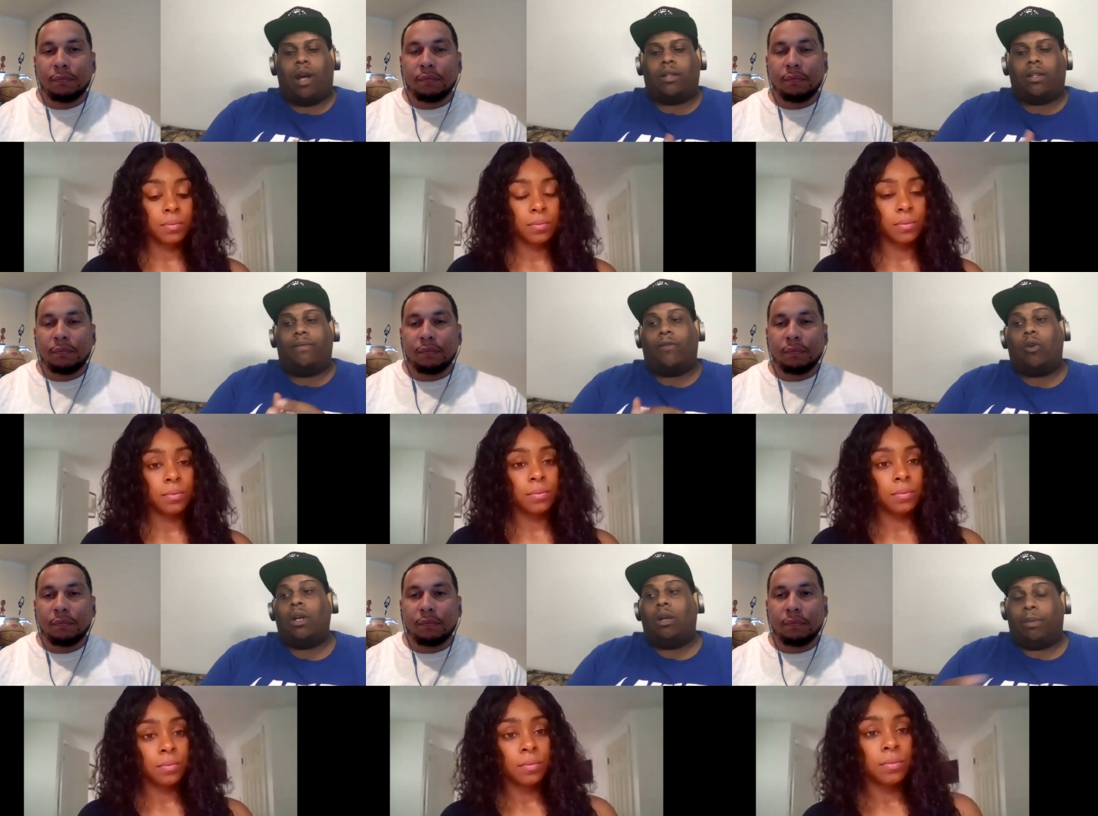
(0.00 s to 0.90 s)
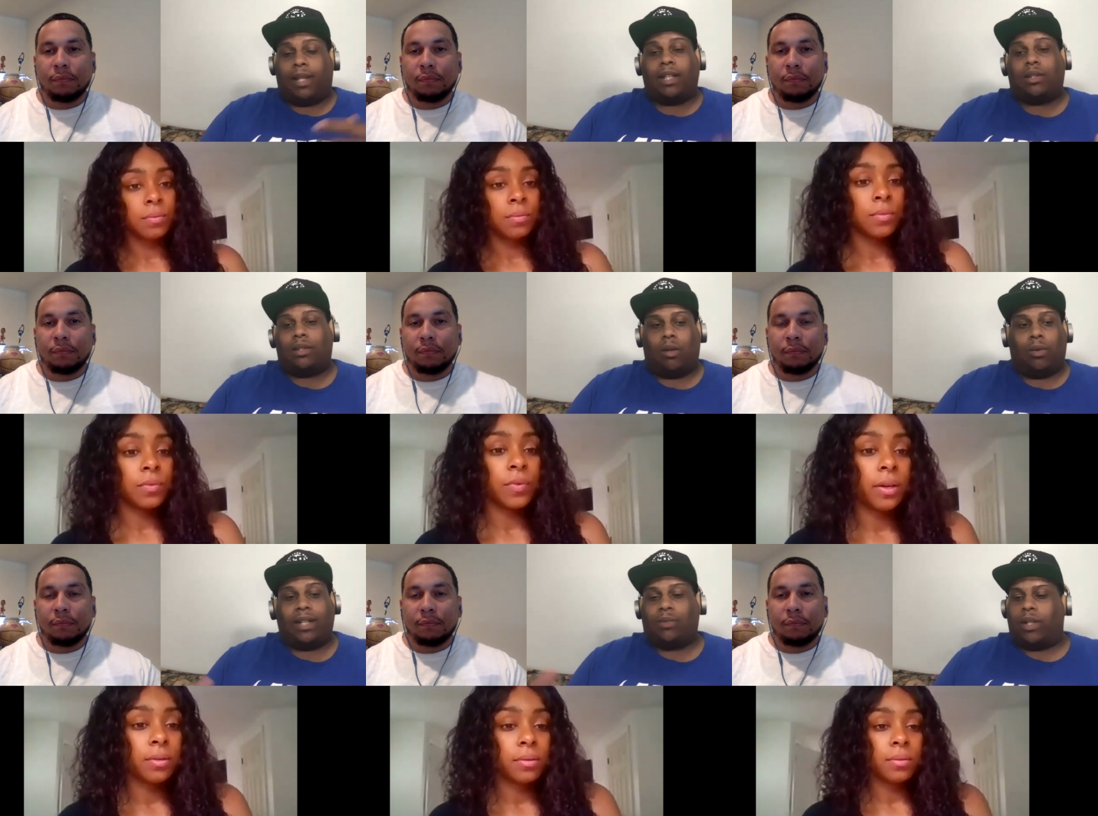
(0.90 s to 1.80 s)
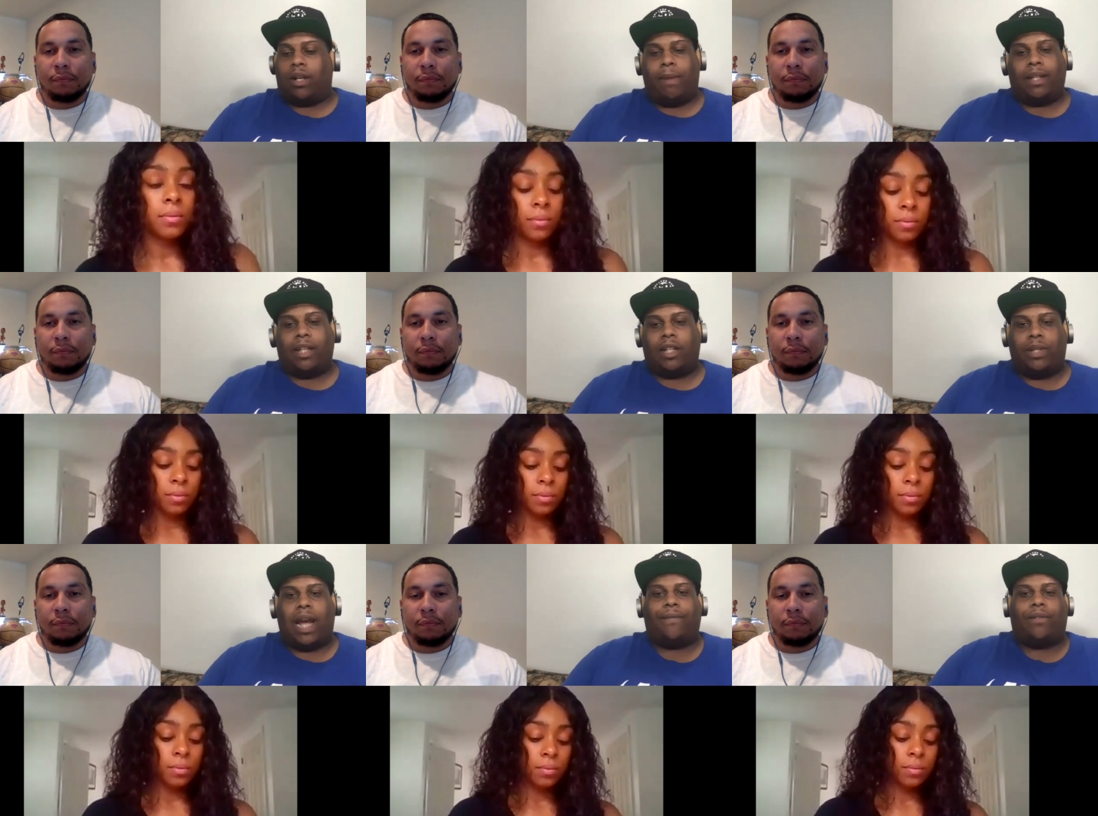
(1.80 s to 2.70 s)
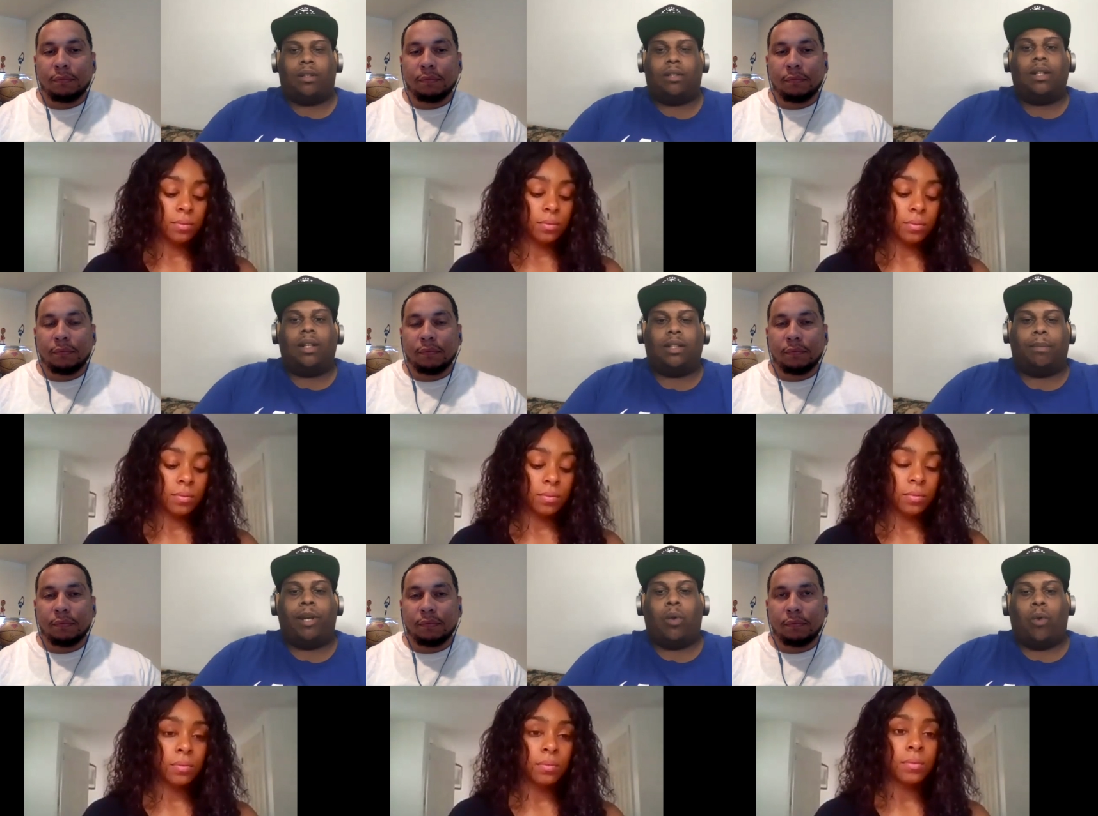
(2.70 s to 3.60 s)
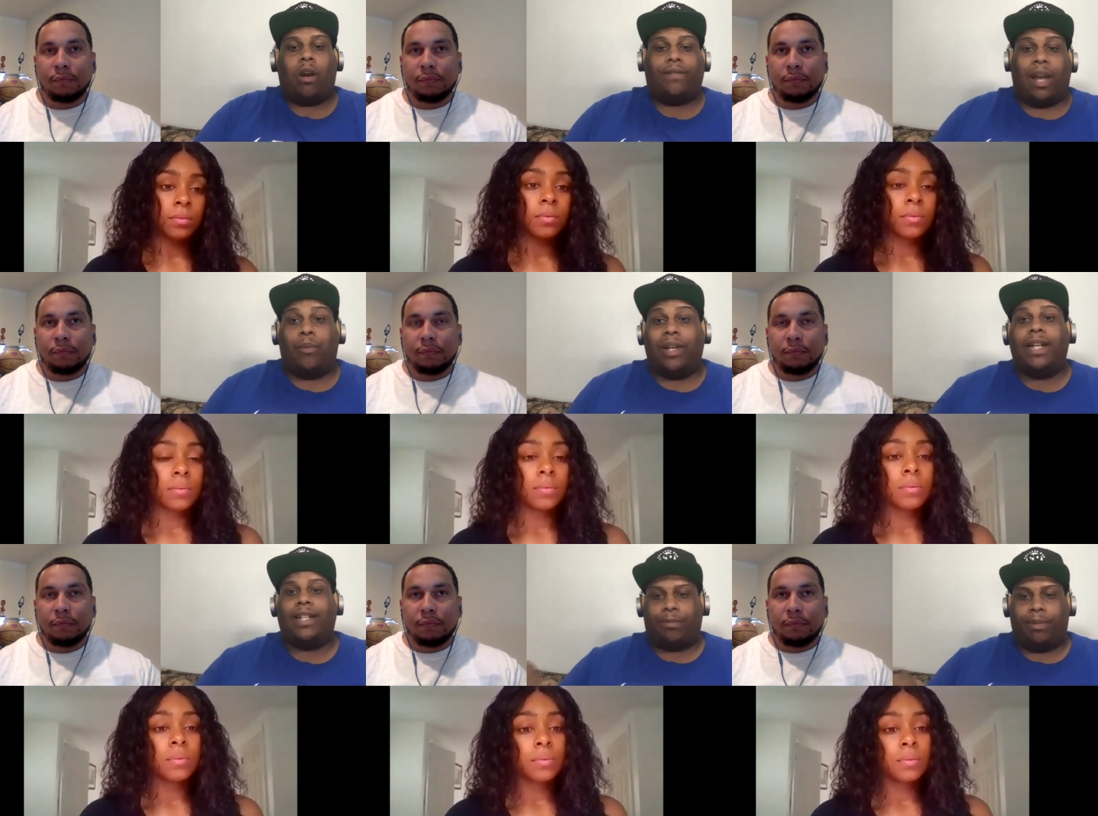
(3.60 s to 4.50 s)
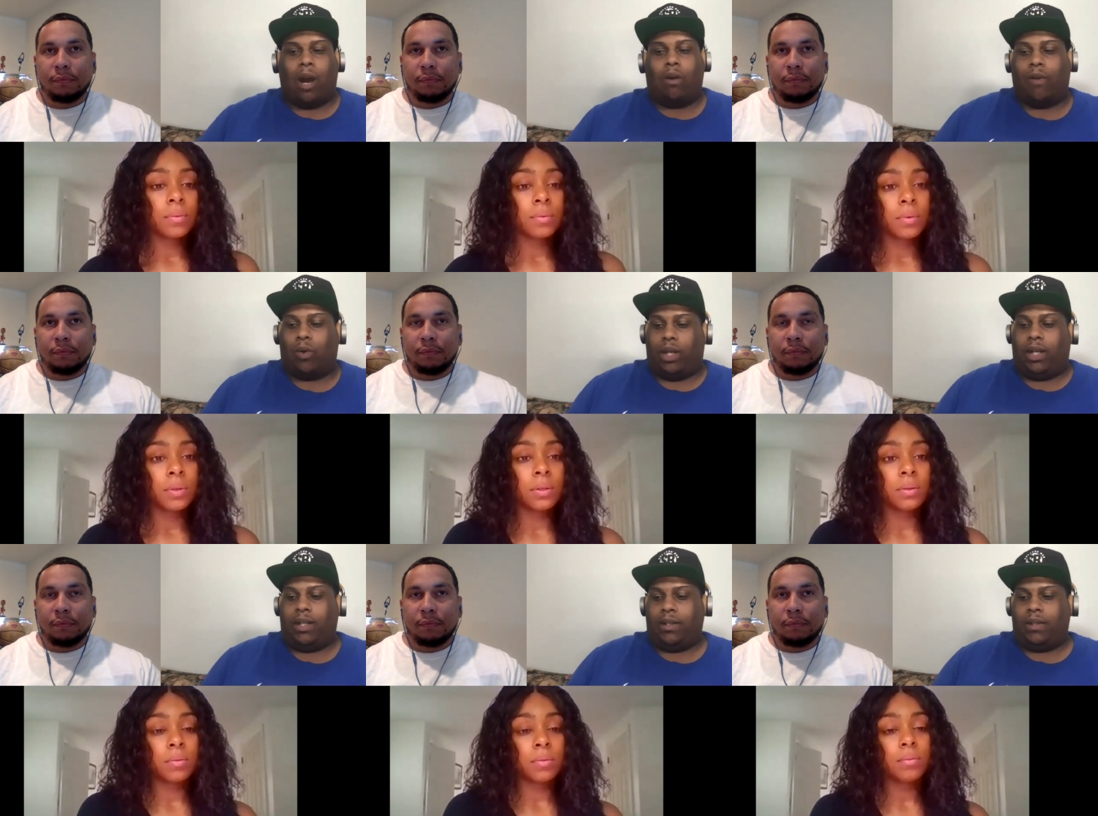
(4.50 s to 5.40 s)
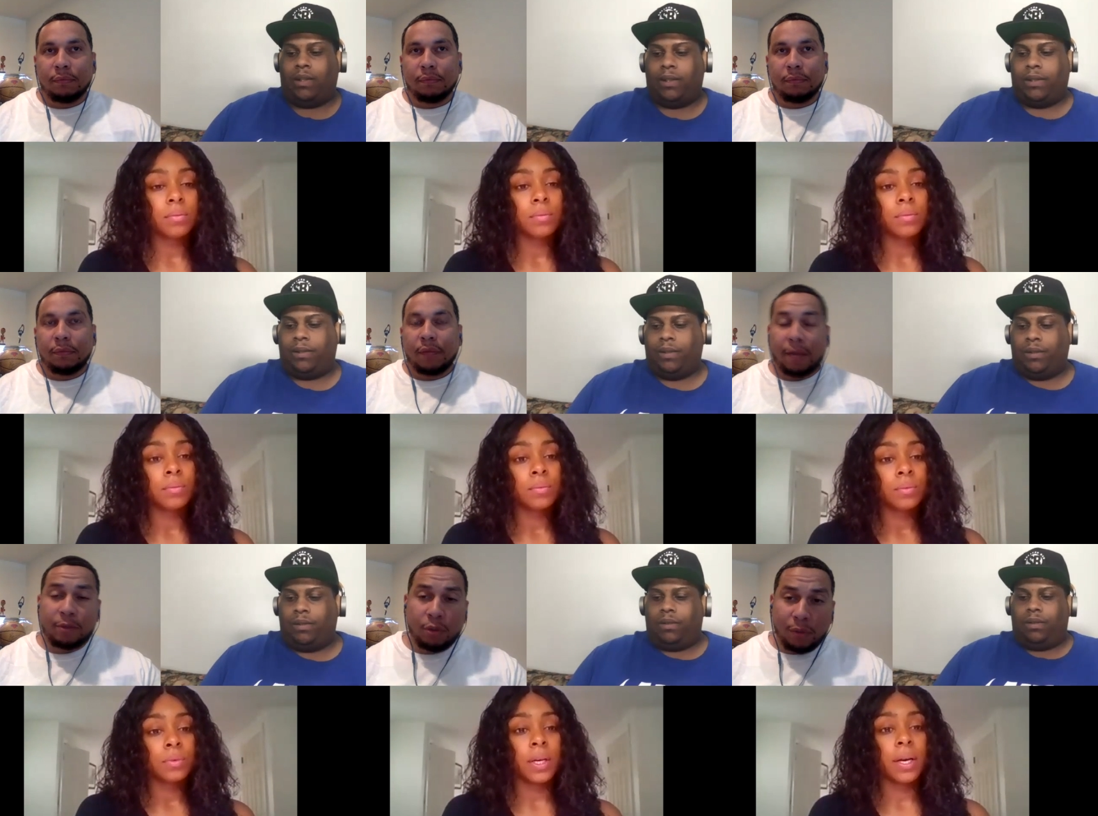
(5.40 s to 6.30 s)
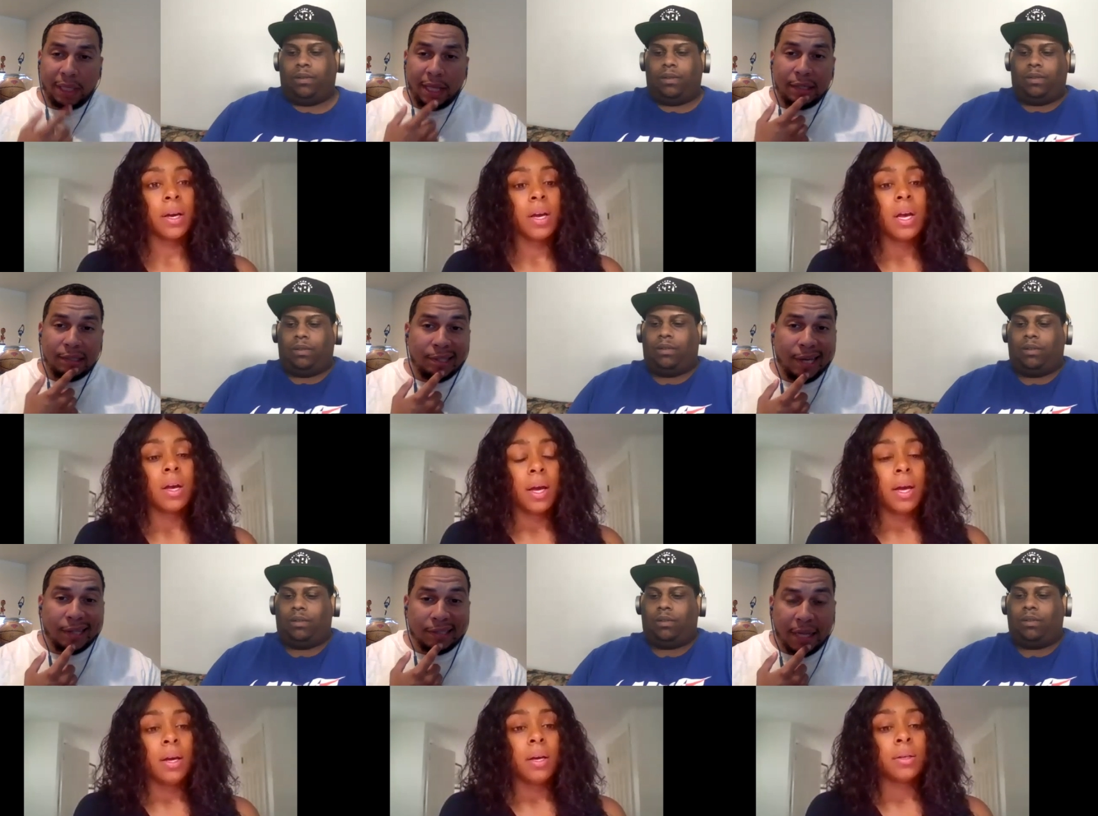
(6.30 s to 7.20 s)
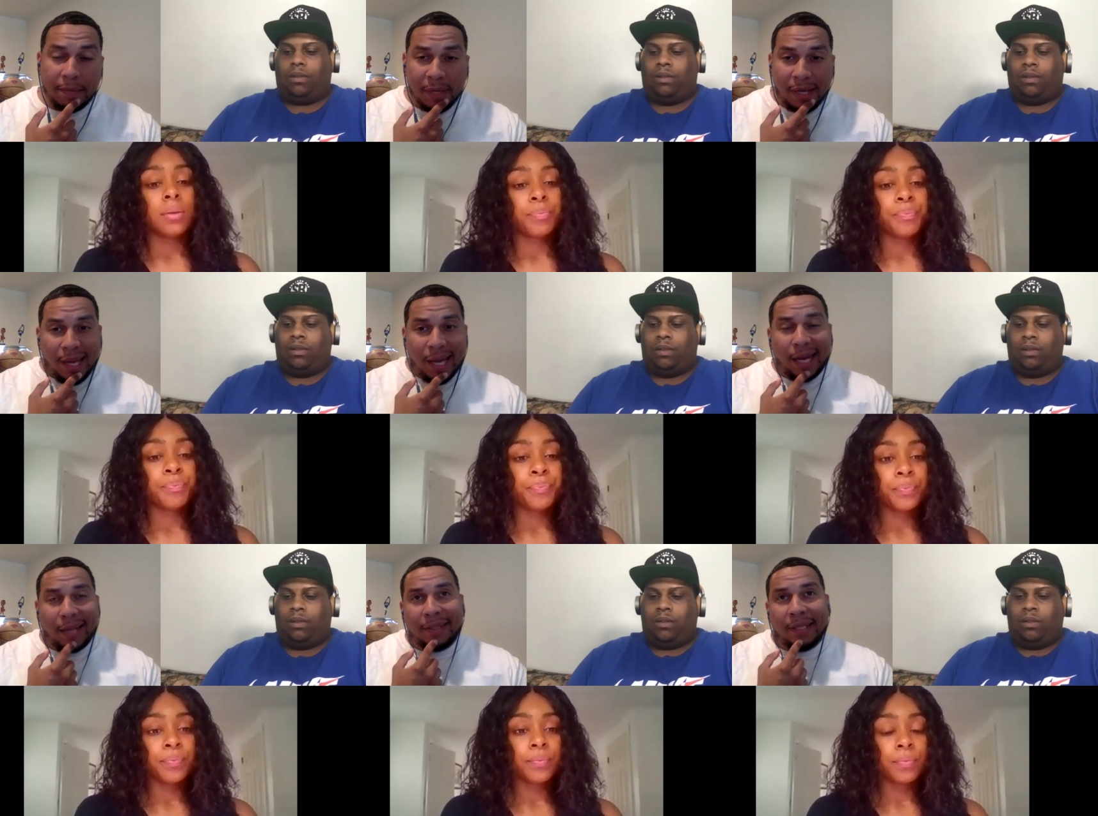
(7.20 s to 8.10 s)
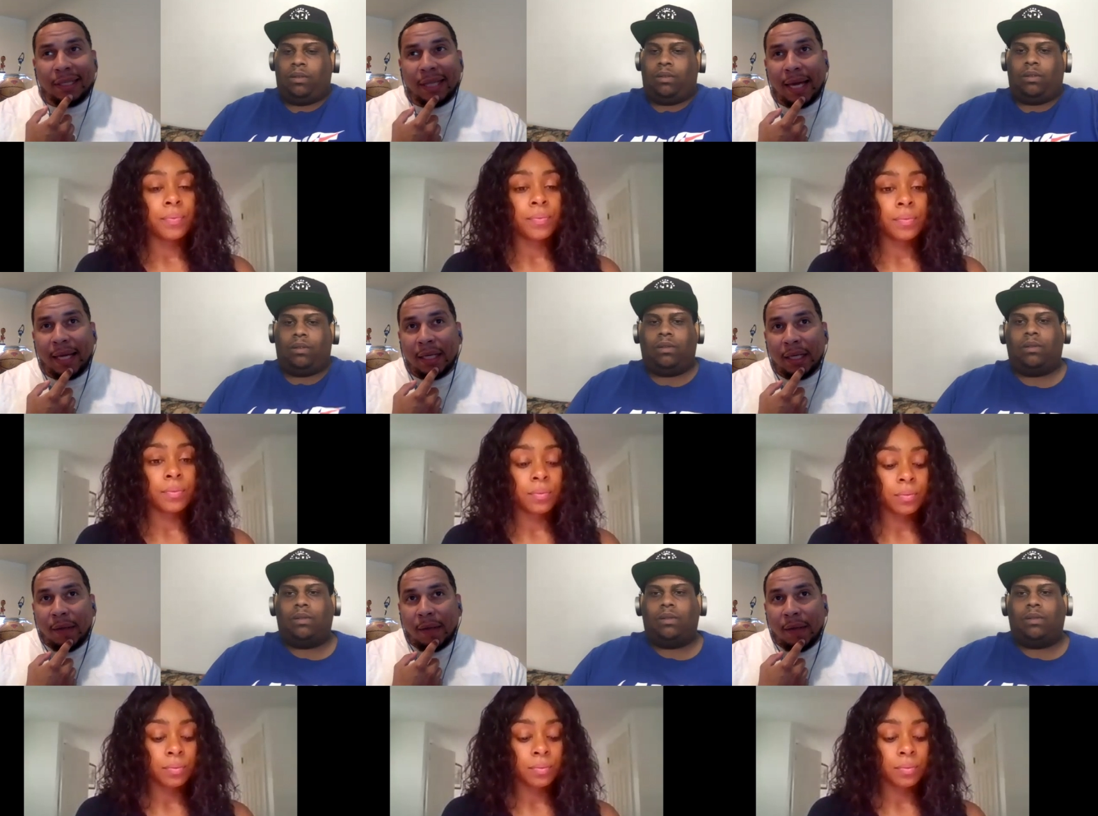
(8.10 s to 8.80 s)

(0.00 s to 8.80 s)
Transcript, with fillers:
Speaker 1: when you're out there and vote. But that's you know that's one of the main things we have to, to be aware of that we need to be out voting.
Speaker 2: Absolutely, yeah. that is the next step, and I think that